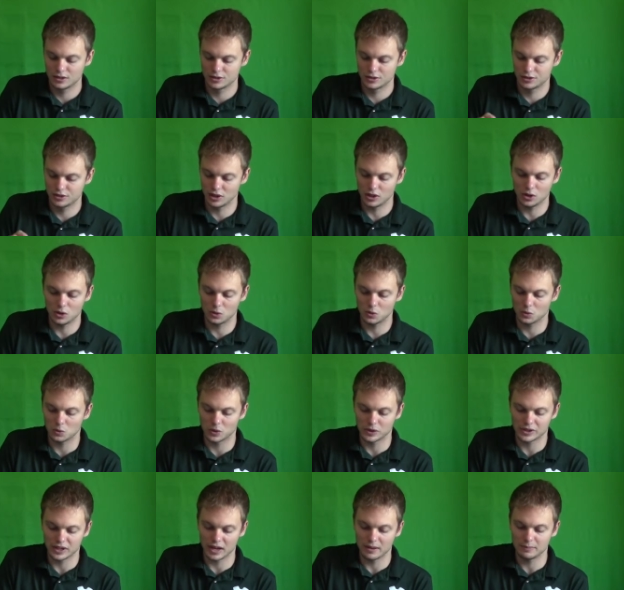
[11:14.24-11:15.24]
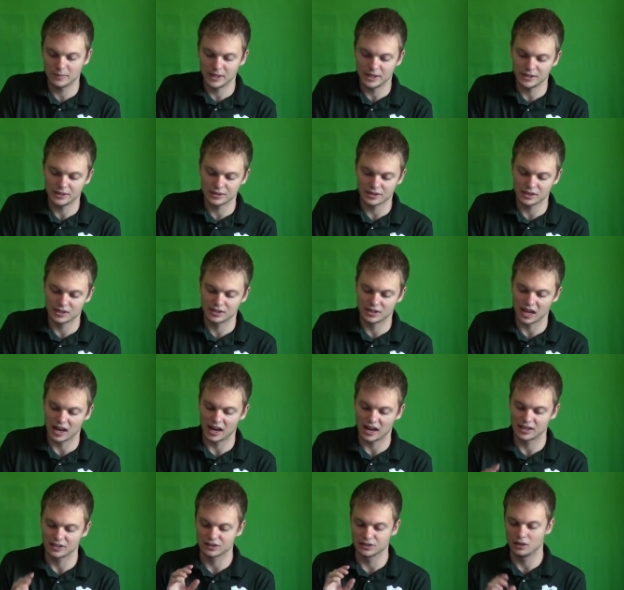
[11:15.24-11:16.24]
So what that means is
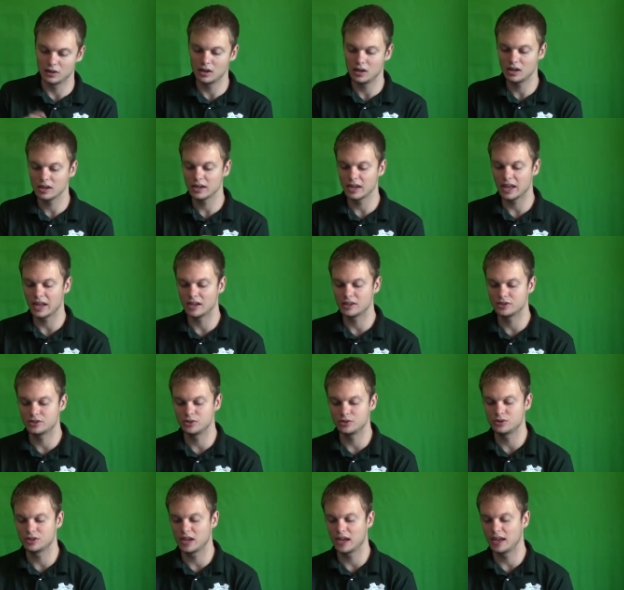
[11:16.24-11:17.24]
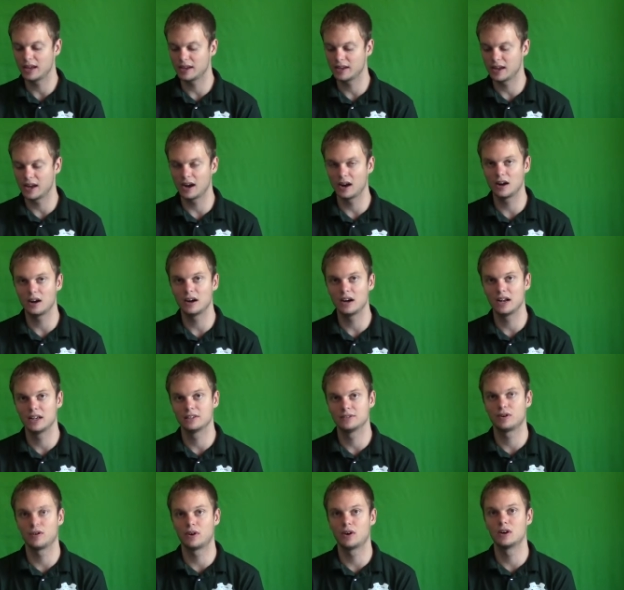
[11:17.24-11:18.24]
that as long as you take care
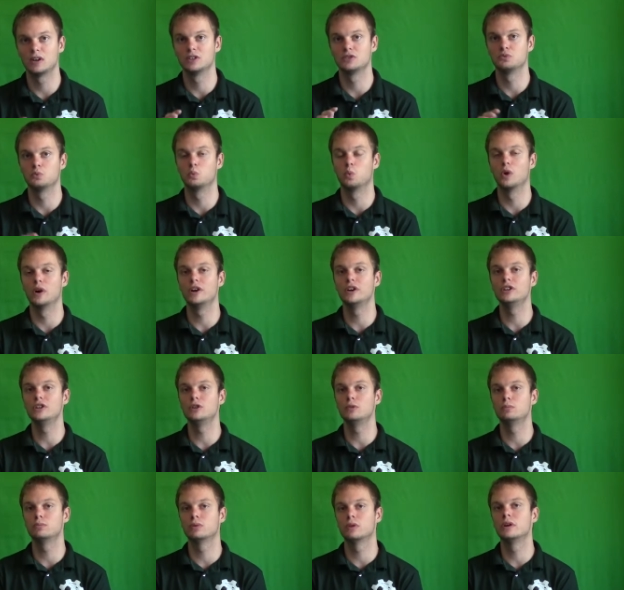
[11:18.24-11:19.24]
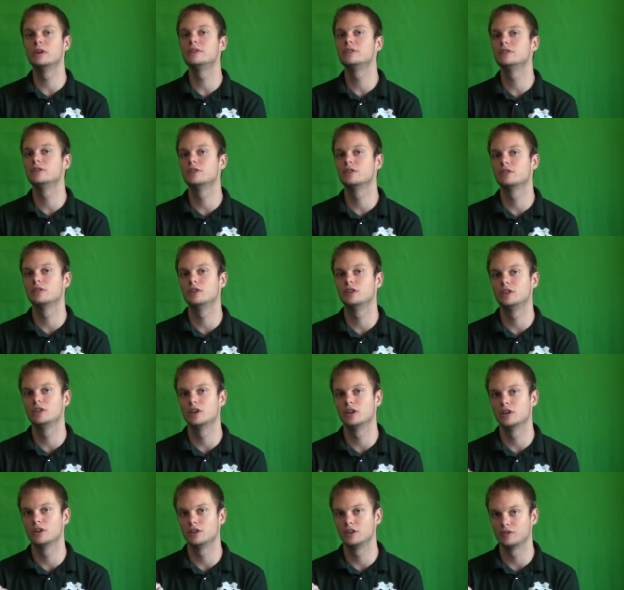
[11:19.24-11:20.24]
as far as where you put your,
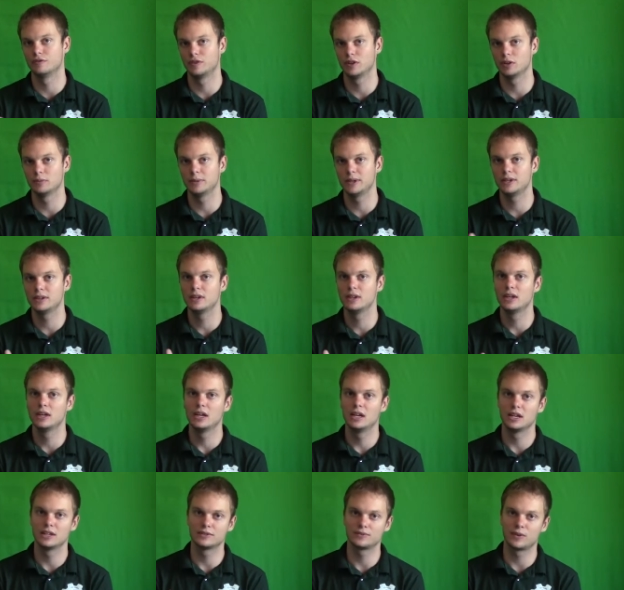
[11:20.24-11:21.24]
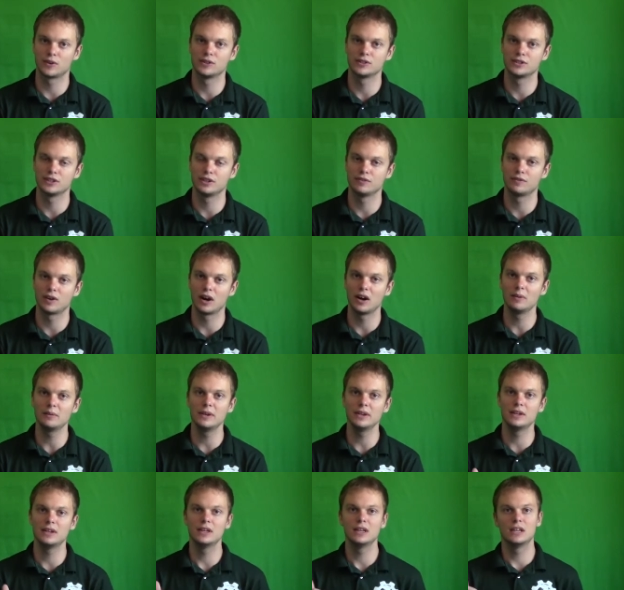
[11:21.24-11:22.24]
your, your filament, as far as the
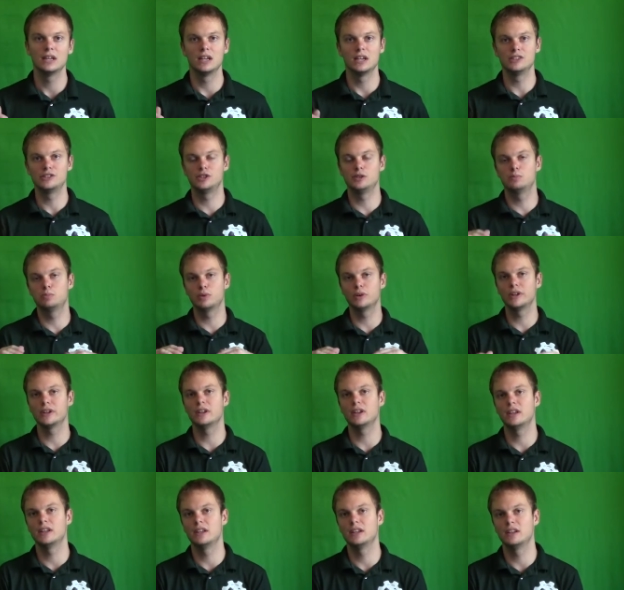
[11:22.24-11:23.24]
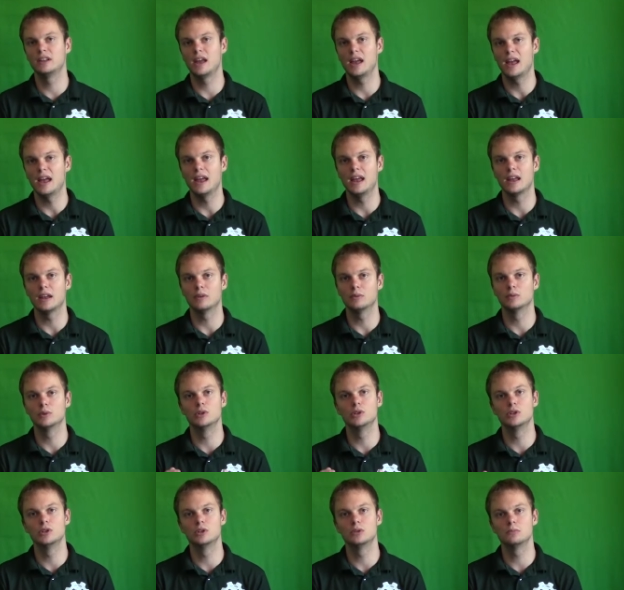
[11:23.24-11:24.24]
environment, as you put it in a
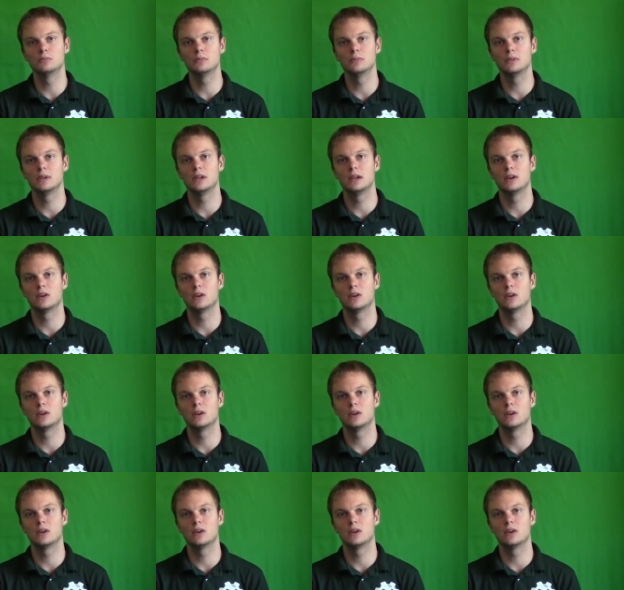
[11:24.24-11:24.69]
room,